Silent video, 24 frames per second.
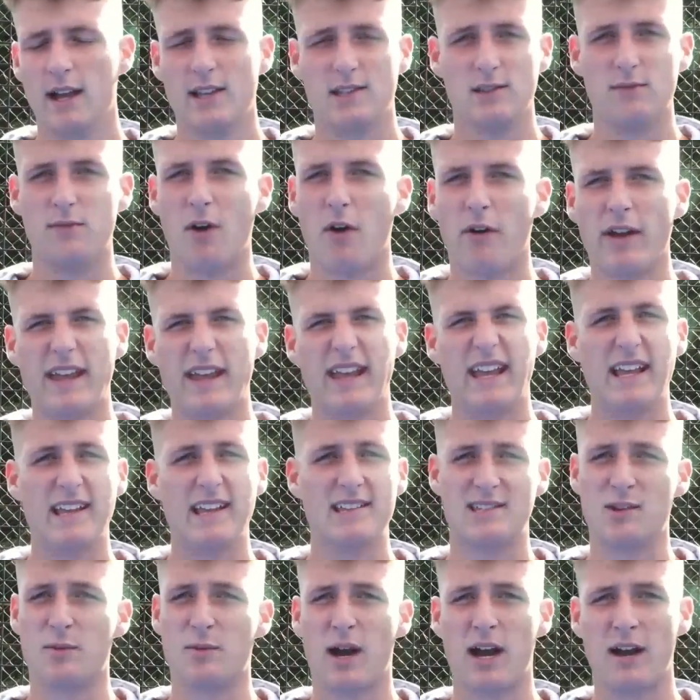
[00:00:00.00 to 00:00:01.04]
It's a very
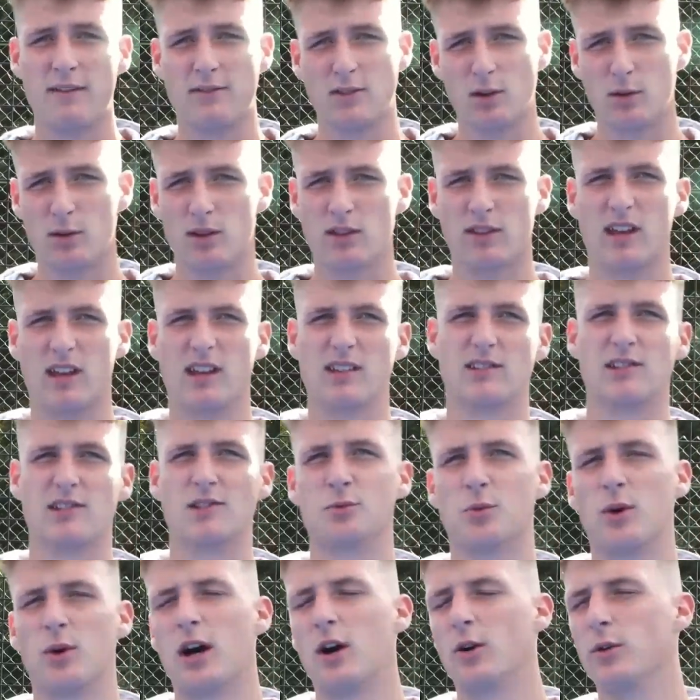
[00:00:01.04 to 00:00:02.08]
easy way of doing things
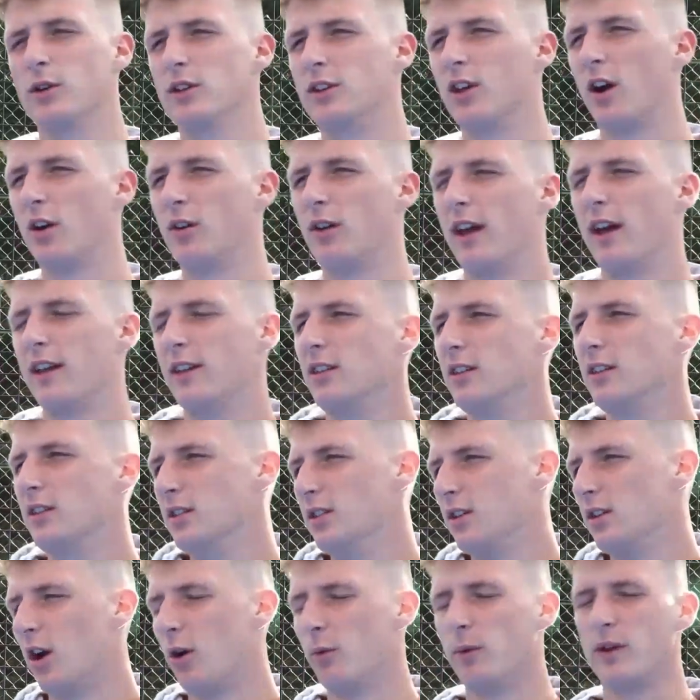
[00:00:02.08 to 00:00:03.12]
as well. We
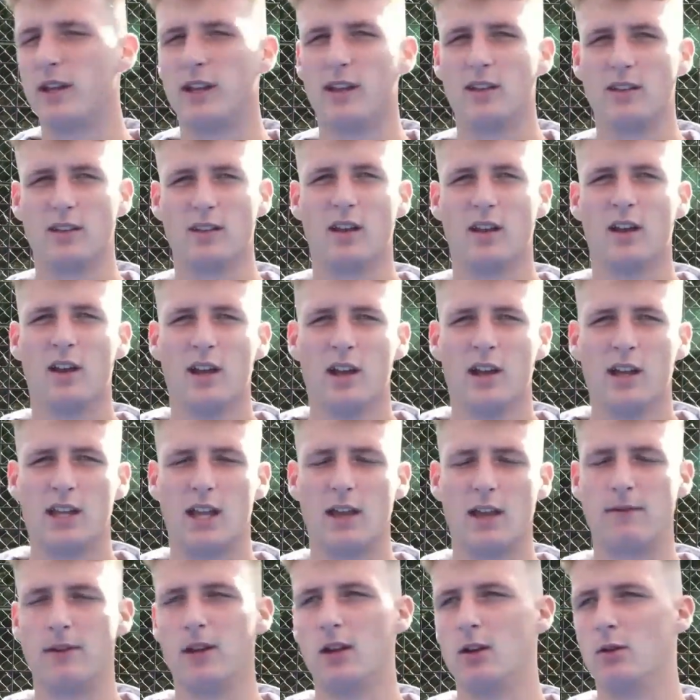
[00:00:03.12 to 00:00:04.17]
can
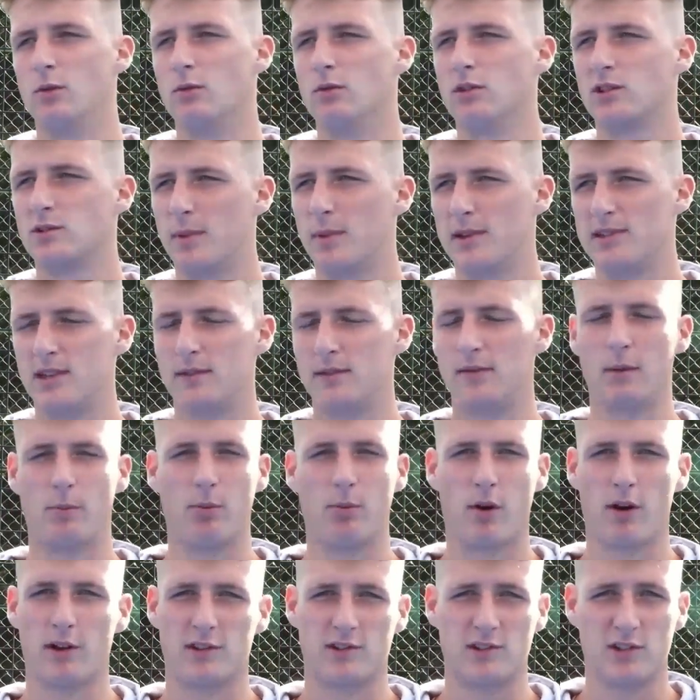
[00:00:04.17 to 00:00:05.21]
give you specific
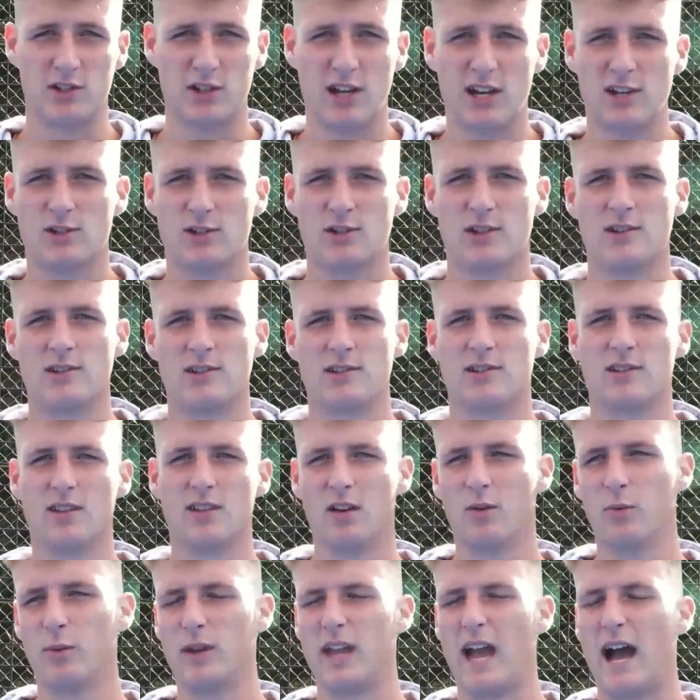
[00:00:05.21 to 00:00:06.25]
product suggestions
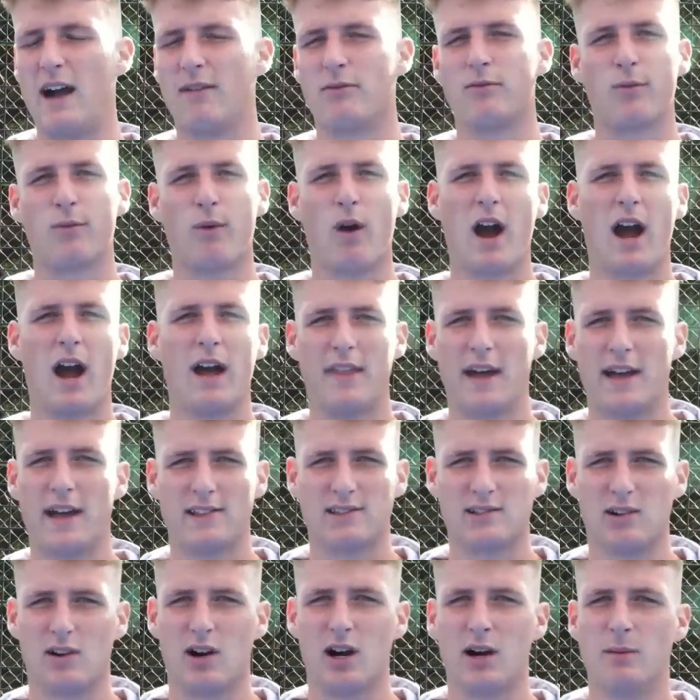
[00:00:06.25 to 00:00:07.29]
that we have right at that
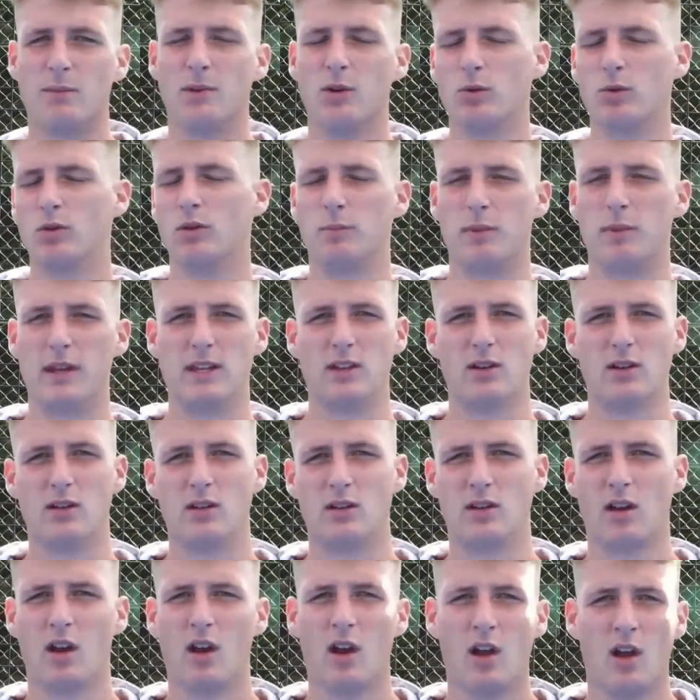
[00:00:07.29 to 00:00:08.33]
time that would be
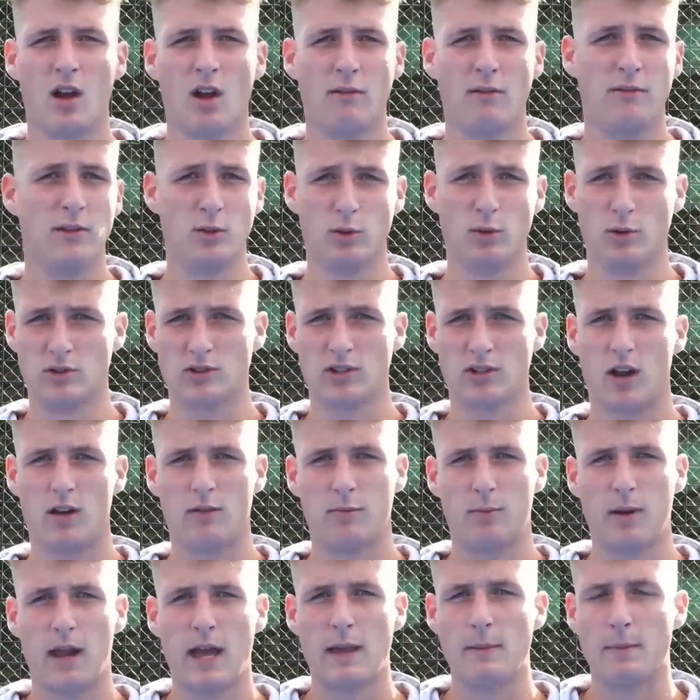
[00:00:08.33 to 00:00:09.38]
good for your style
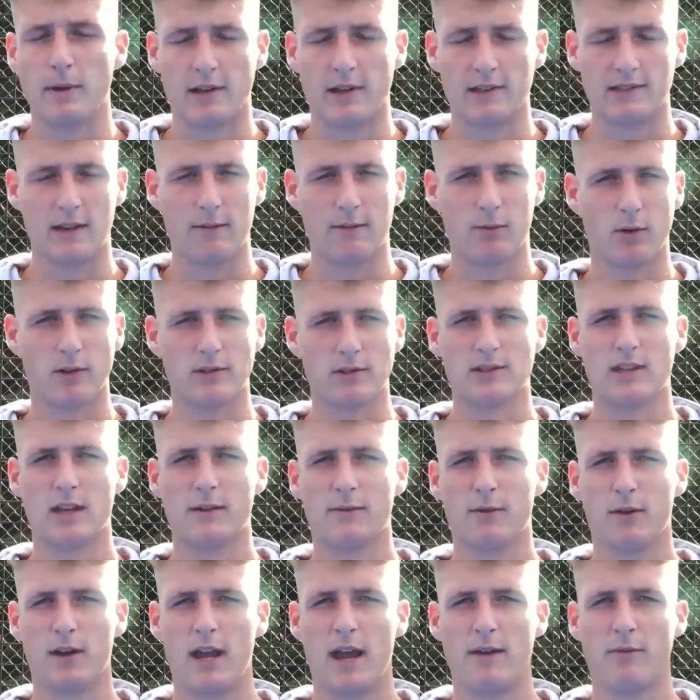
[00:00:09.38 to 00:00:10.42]
of play, because everyone's
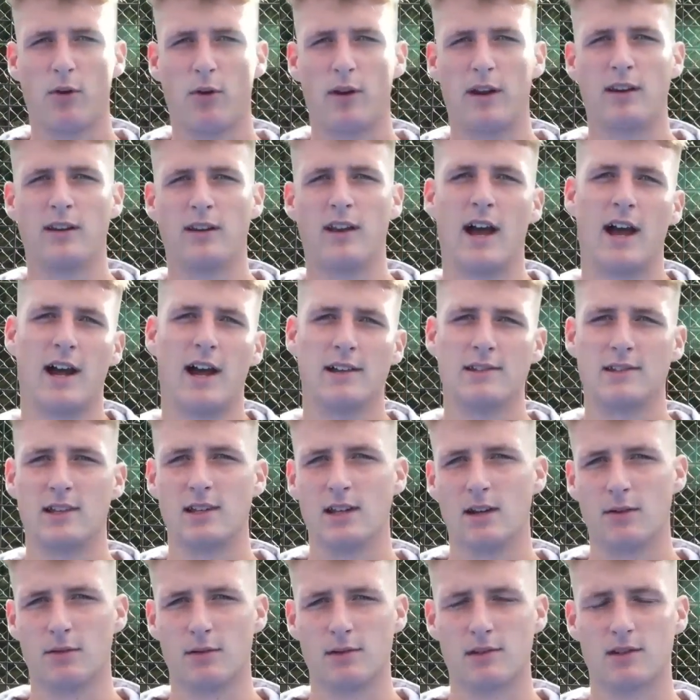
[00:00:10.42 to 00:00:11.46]
different, everyone has a
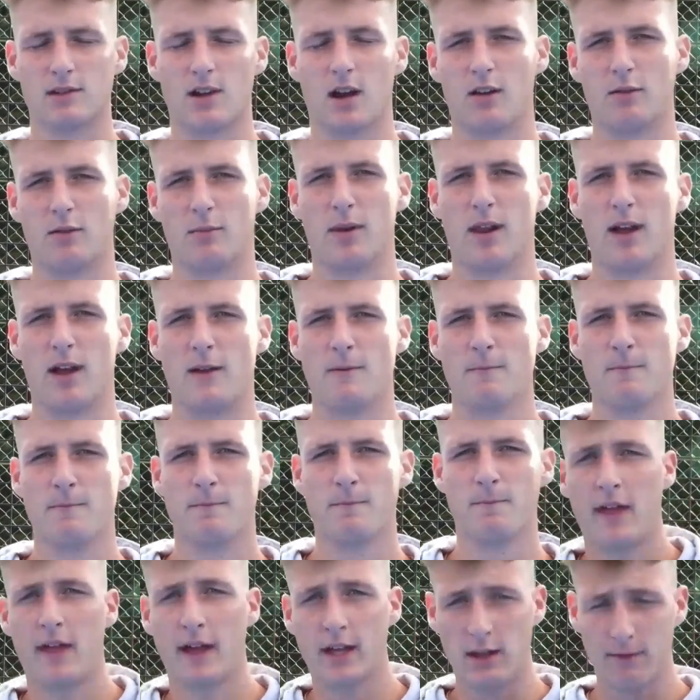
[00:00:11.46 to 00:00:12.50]
different style of play.
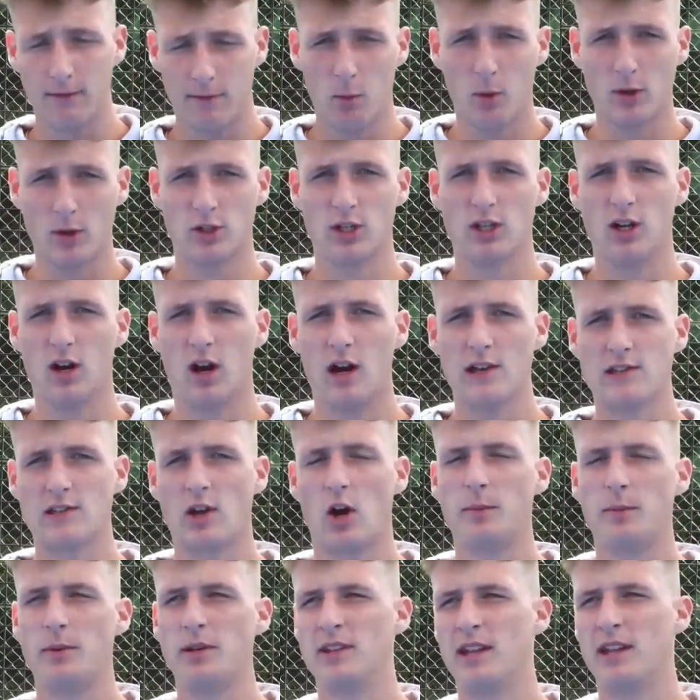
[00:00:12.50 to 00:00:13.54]
Thank you for watching, guys.
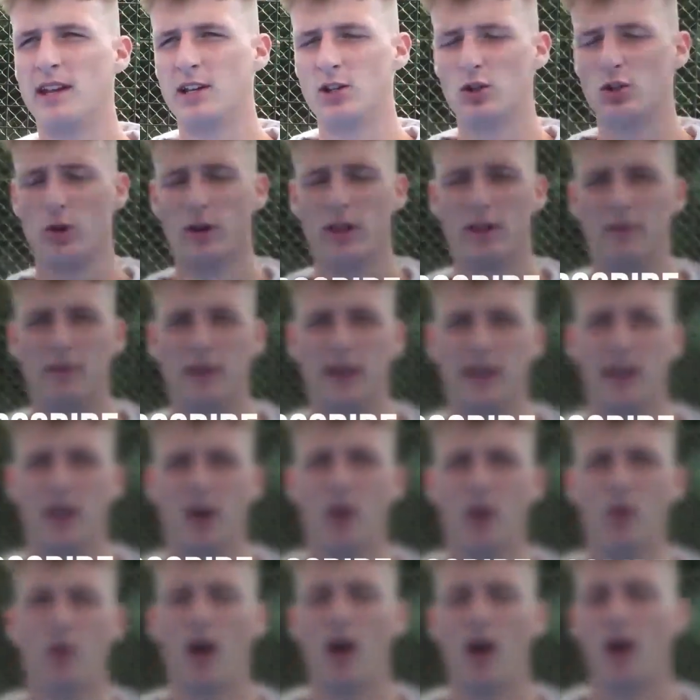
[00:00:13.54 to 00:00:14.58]
I hope you did enjoy the
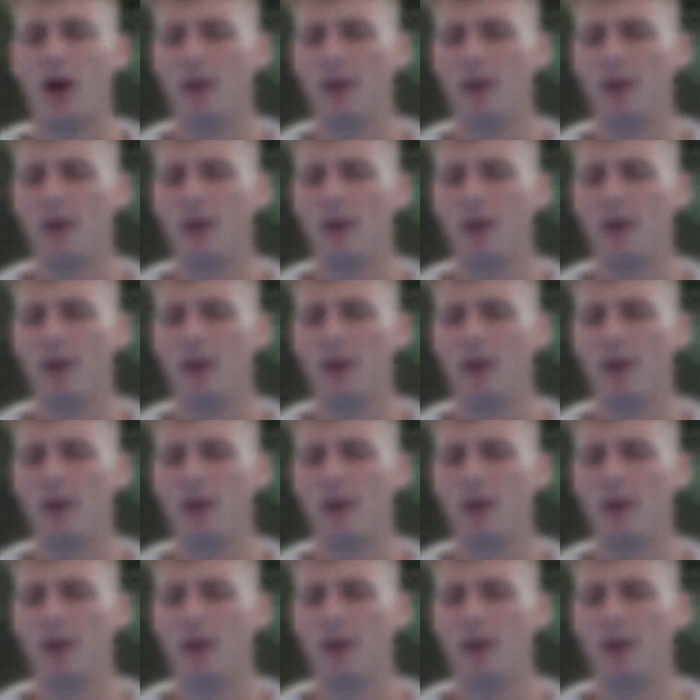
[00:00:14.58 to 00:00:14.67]
video.